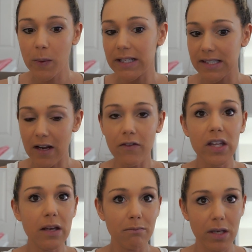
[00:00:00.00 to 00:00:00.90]
but it's
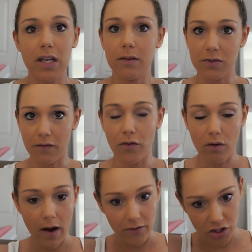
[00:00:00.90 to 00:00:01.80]
definitely a medium to full
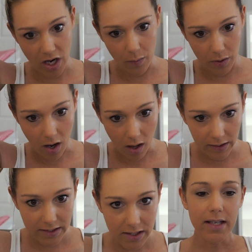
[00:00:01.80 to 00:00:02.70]
coverage, I would call it.